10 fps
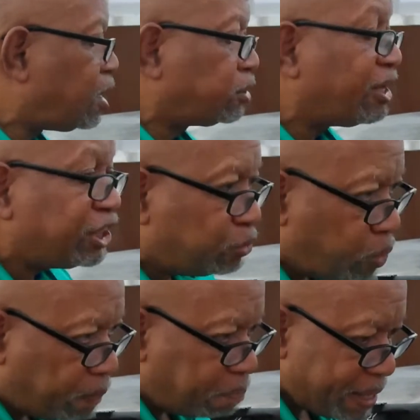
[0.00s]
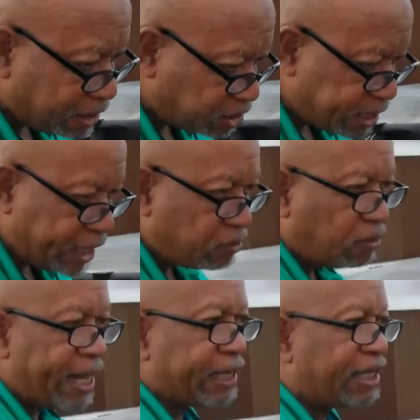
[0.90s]
So it's just one big cycle,
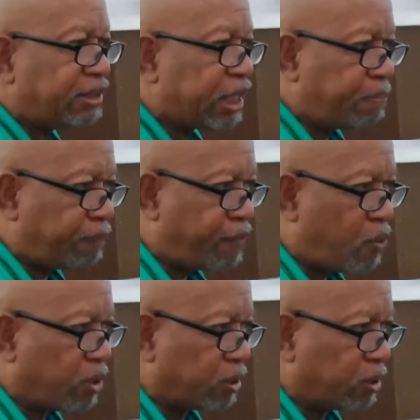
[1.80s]
like I said before.